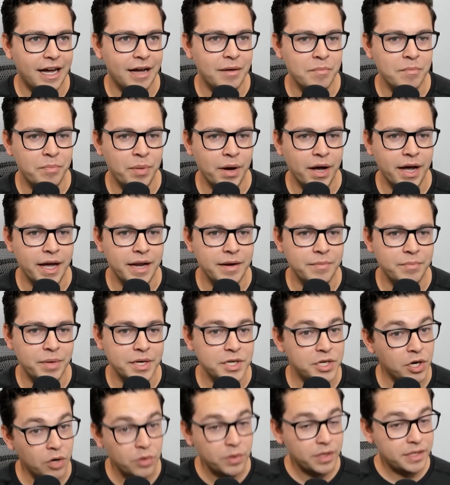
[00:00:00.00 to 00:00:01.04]
but but
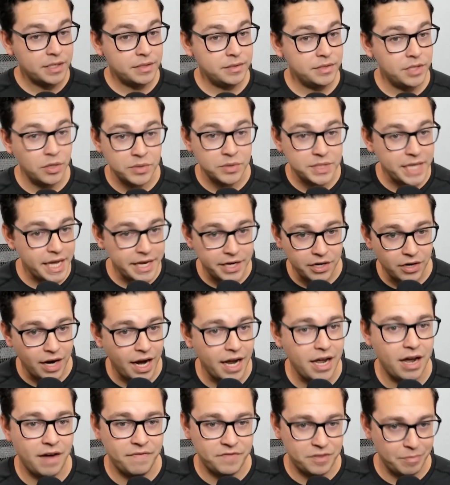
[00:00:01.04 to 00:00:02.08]
don't don't take your eye
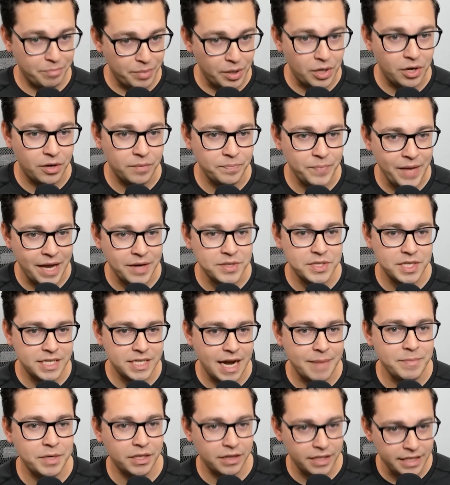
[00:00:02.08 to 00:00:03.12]
off the ball. Now's the
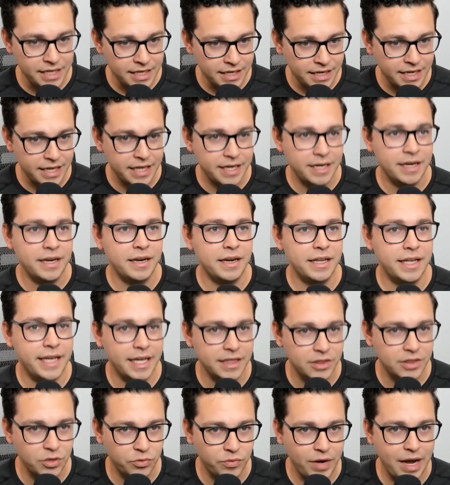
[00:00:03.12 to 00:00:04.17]
time to lean in,
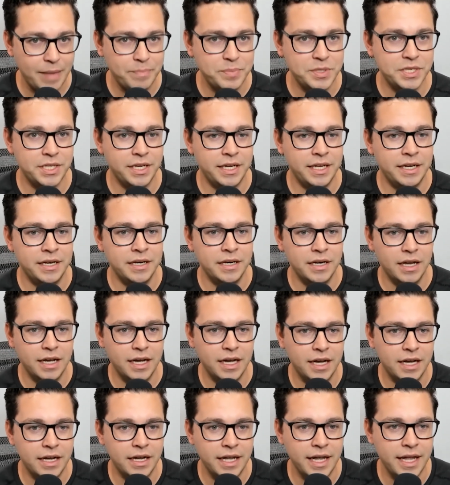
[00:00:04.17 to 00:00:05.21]
get the reps in,
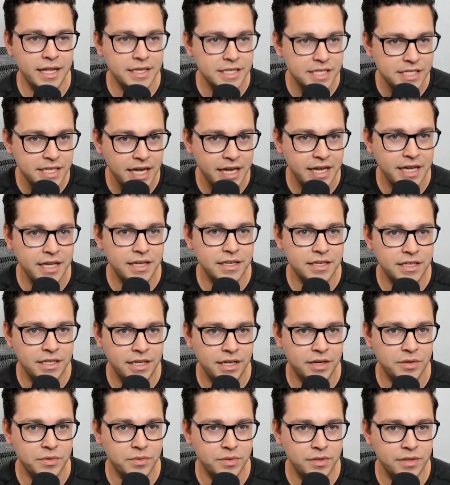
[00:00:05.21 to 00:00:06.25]
uh, and stay you
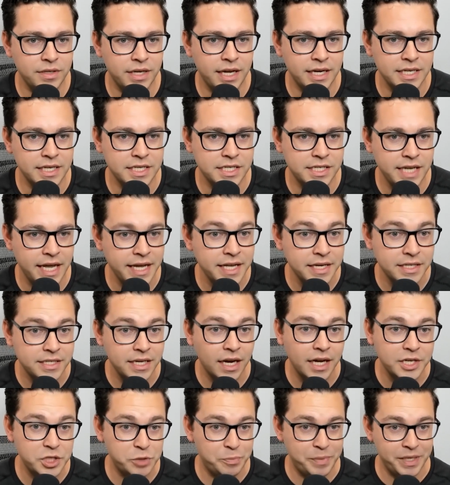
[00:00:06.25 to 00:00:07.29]
know kind of stay in
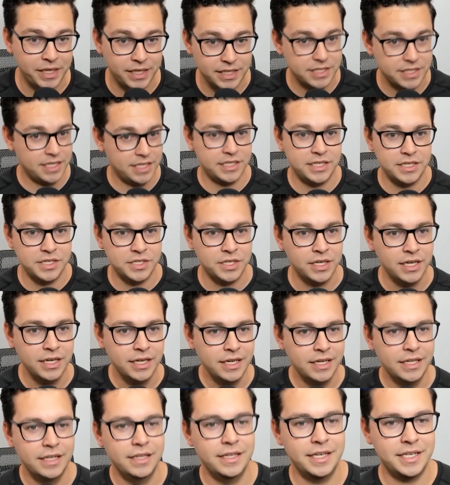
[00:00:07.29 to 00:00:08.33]
touch because this is
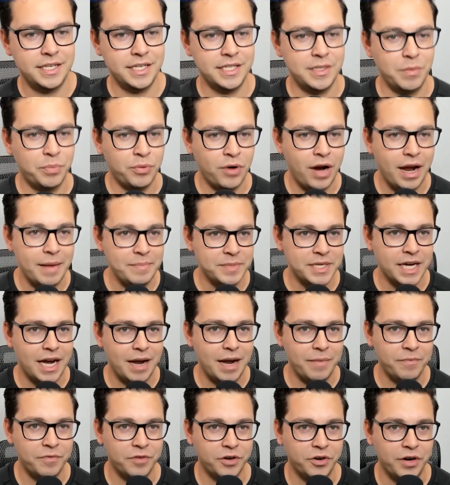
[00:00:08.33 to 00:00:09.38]
this is the prime
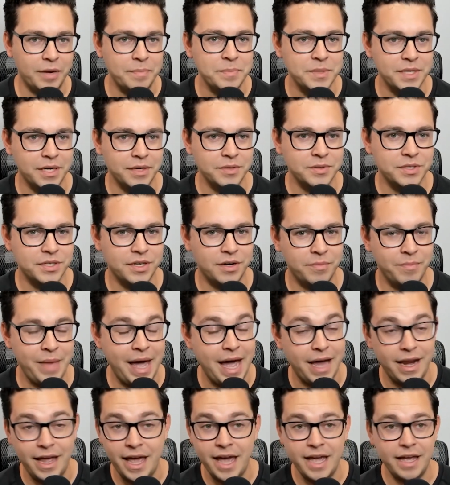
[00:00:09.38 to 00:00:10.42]
time for crypto. So
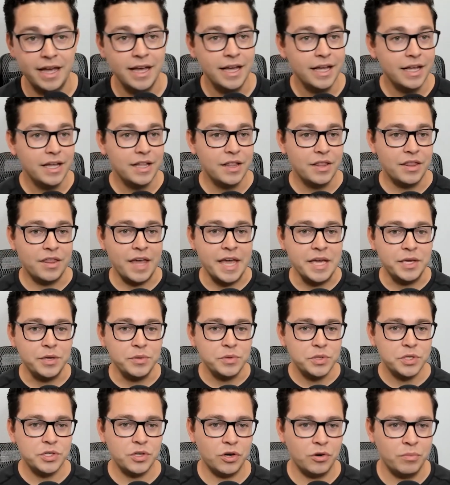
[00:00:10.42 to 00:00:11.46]
Matt, hey, Thank you
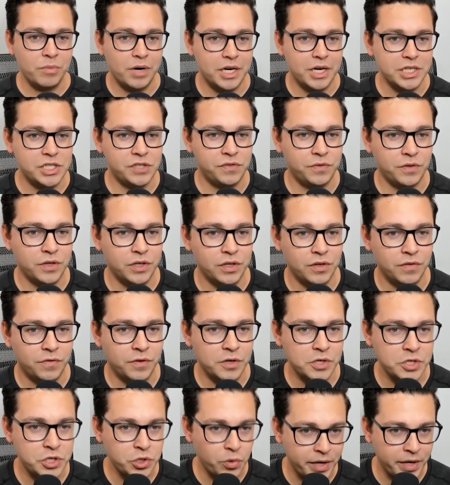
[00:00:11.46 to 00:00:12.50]
so much for for
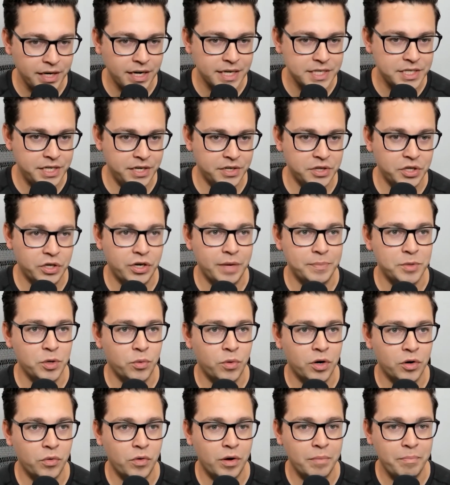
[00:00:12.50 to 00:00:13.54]
joining us here at the Crypto
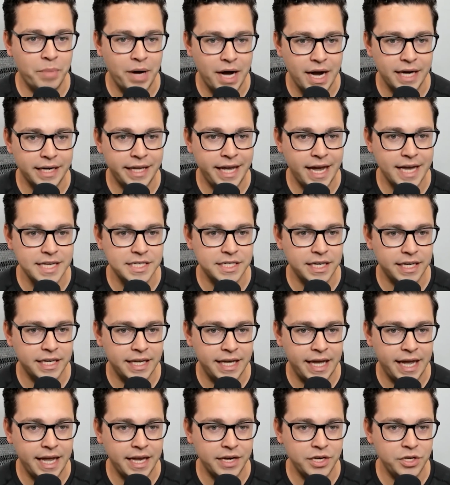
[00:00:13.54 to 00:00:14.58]
101 podcast
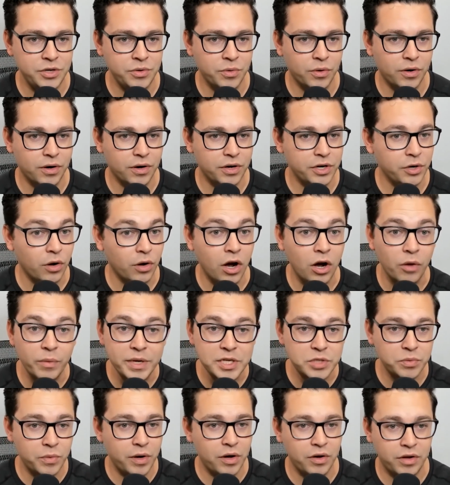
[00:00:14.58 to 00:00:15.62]
again. You are you're
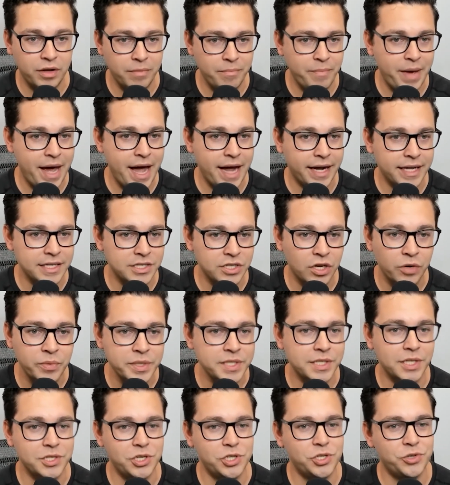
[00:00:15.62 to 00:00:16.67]
always welcome back. It's always
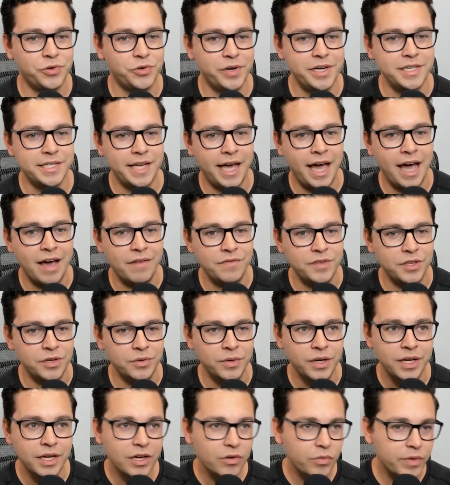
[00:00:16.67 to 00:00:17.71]
such a treat to have you.
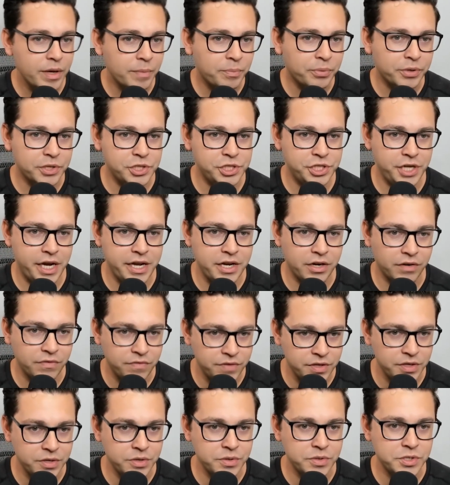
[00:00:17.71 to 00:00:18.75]
We appreciate your
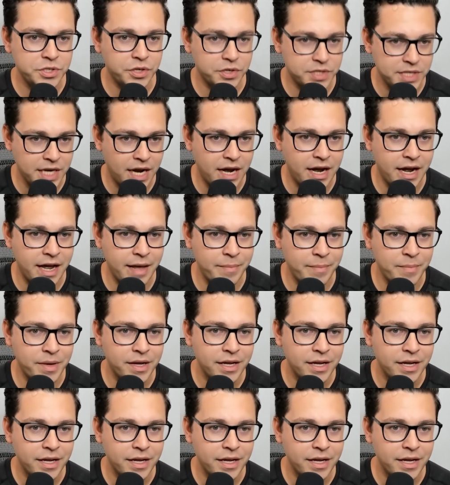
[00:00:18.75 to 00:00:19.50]
views, your time,